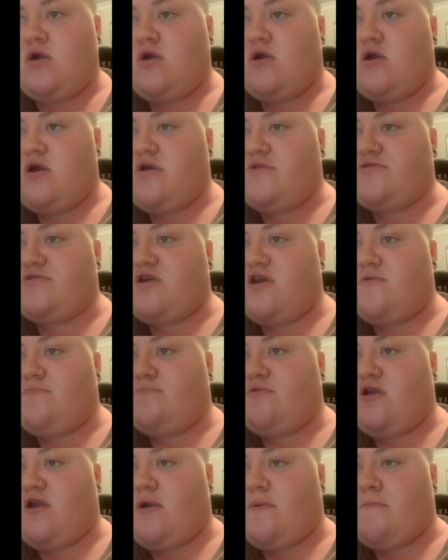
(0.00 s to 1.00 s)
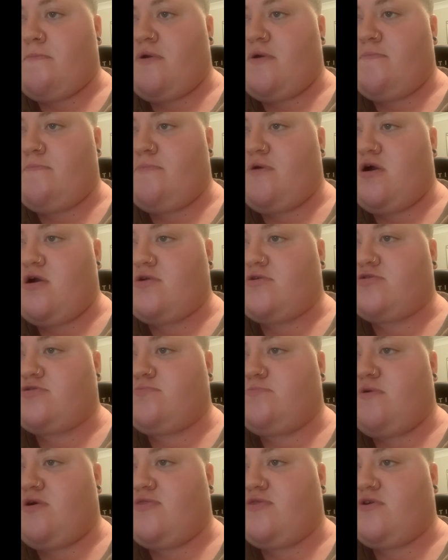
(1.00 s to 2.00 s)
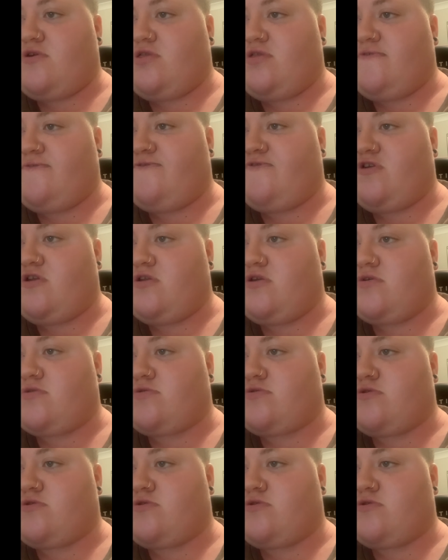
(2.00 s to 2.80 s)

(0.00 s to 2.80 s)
At 10 p.m, Mark's mother, Lavinia,